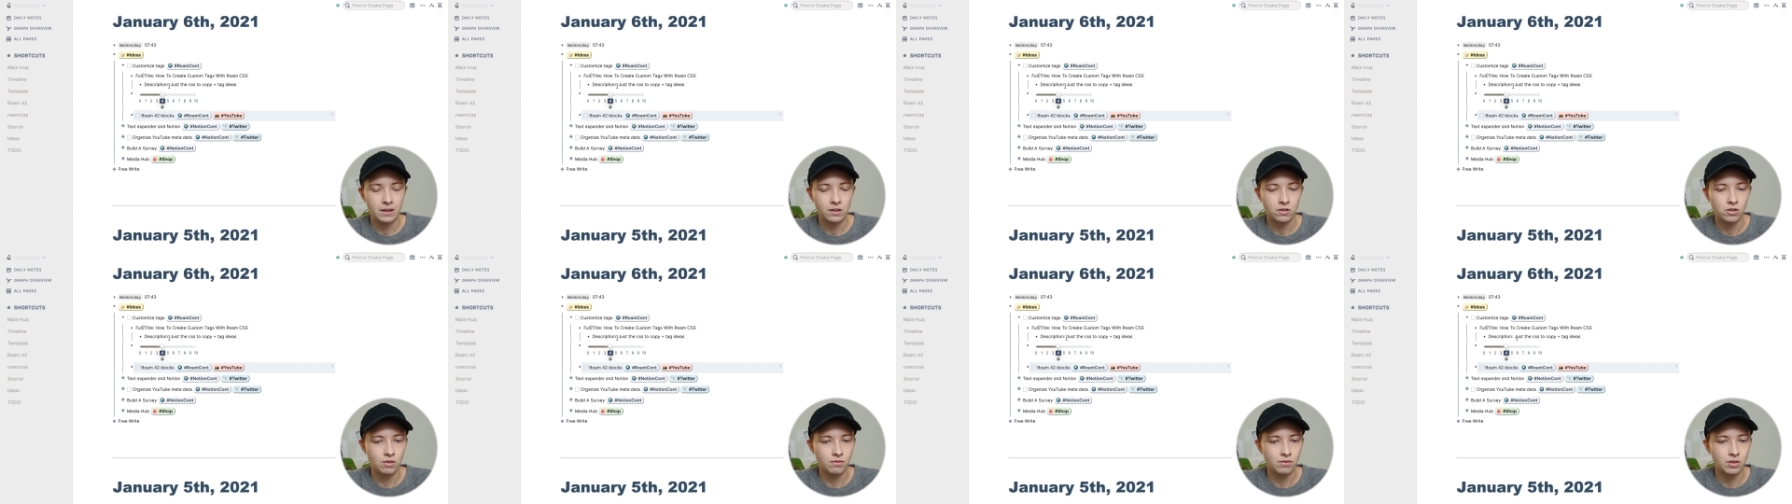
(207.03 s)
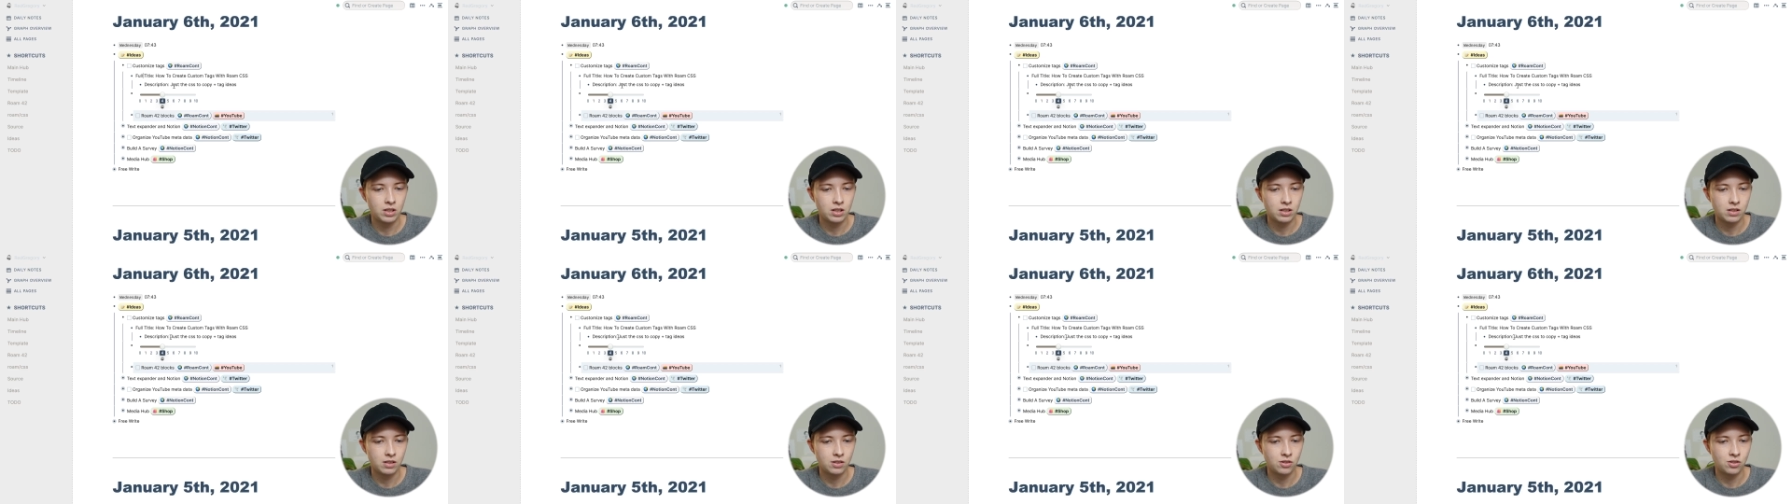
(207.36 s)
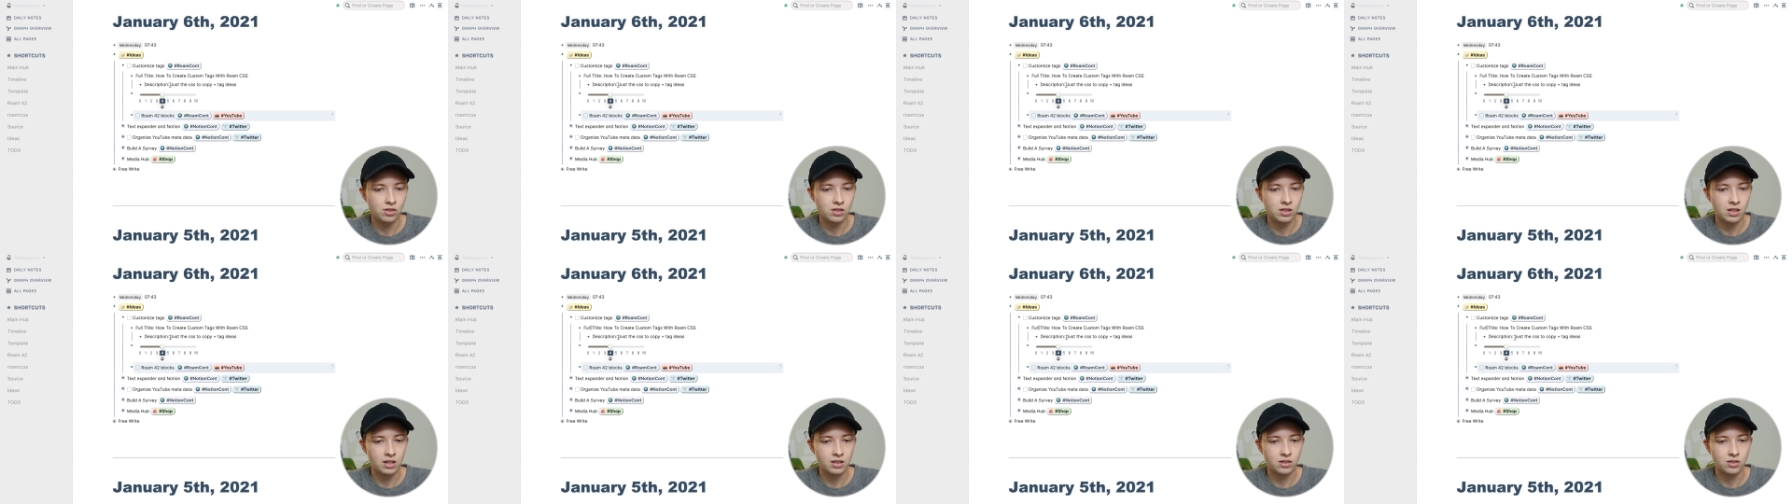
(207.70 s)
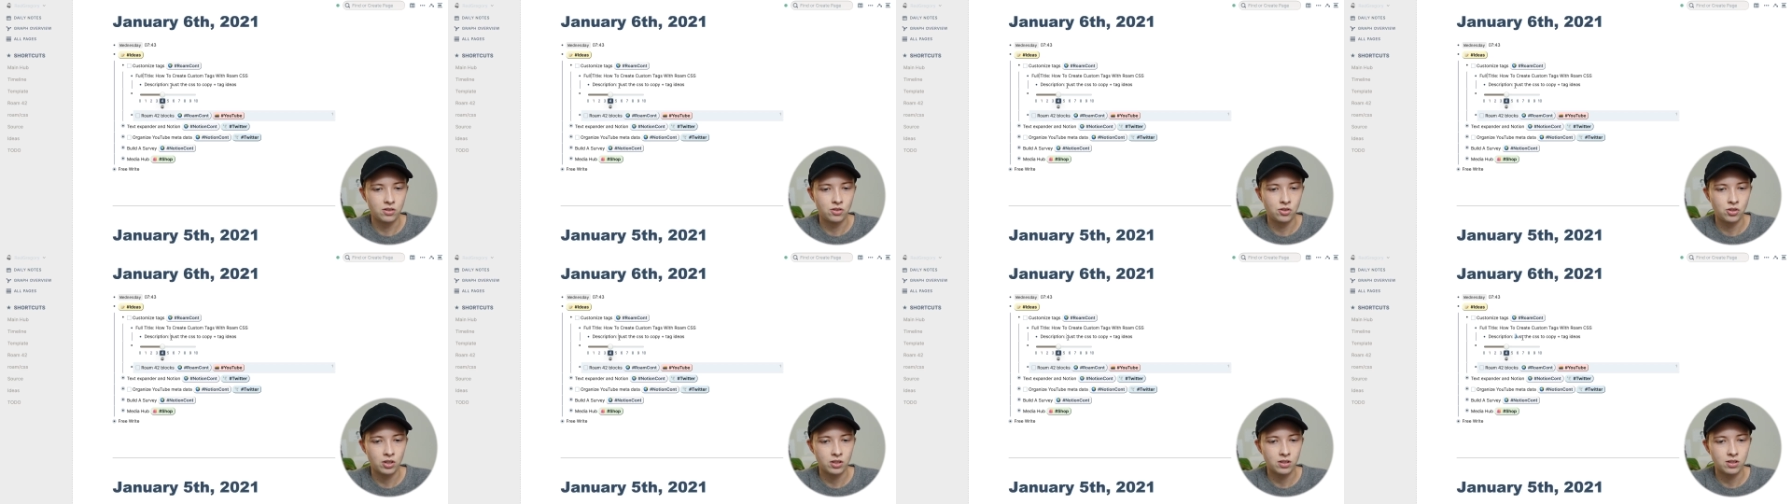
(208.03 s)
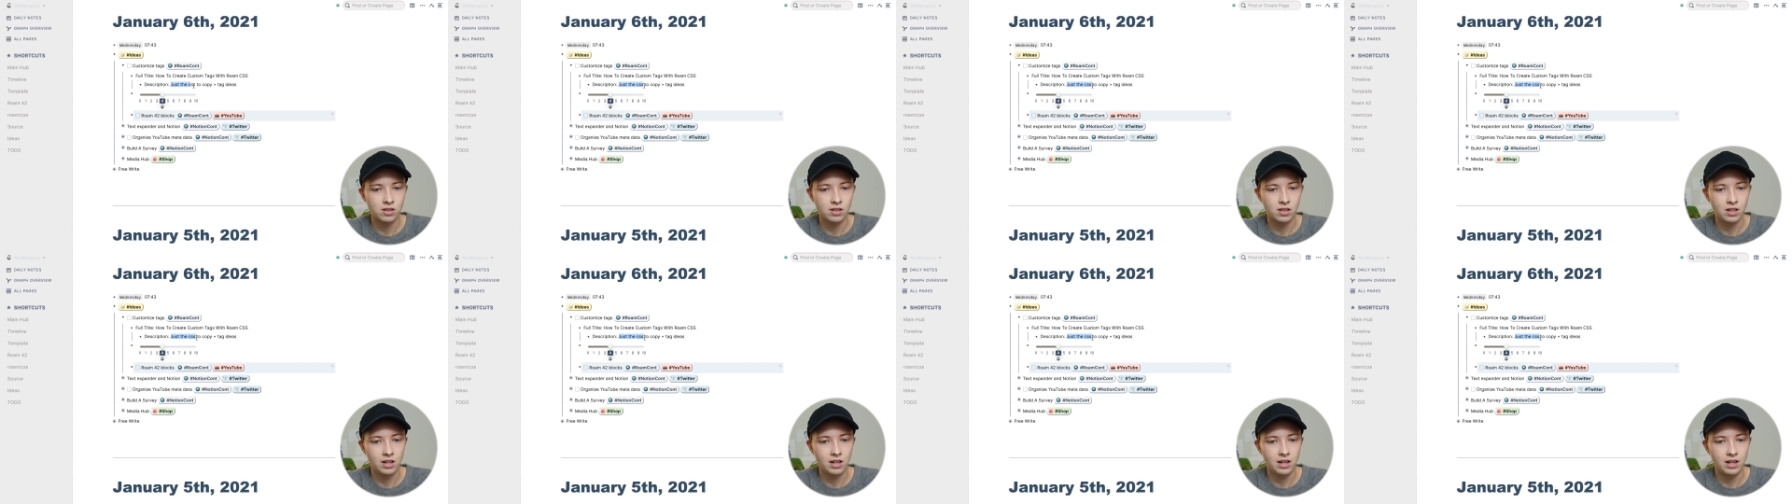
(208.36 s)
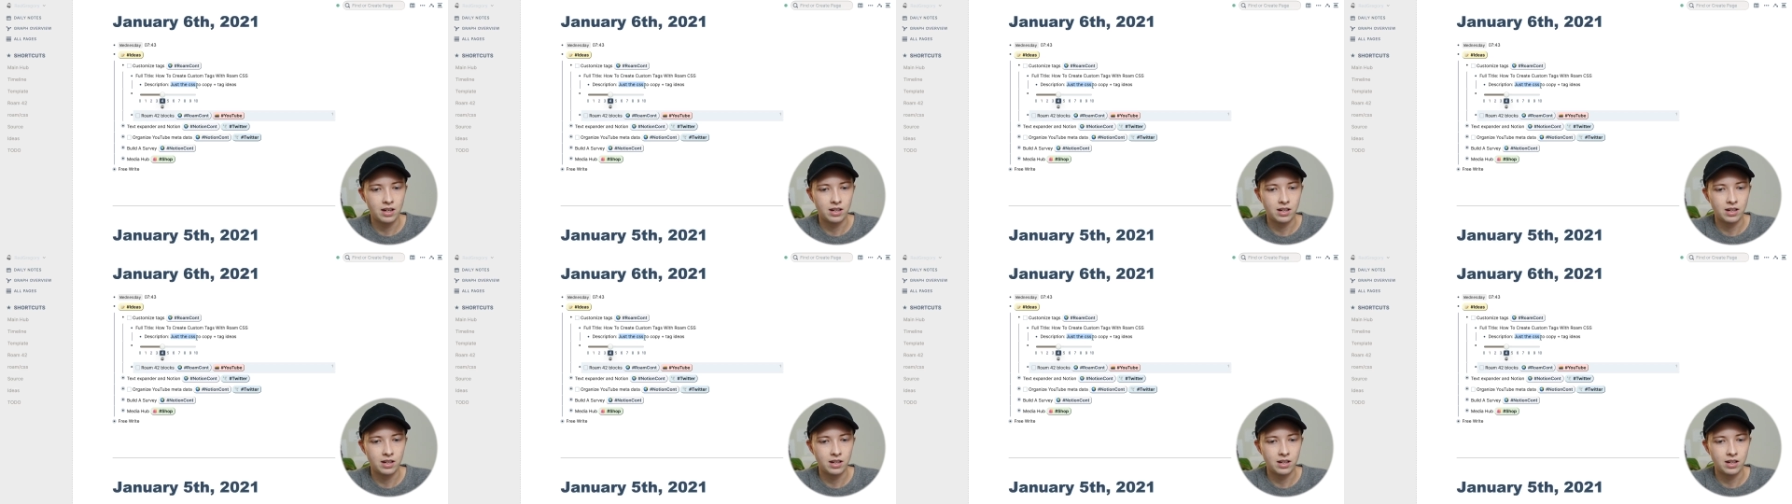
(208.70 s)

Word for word: So for this, it just says just the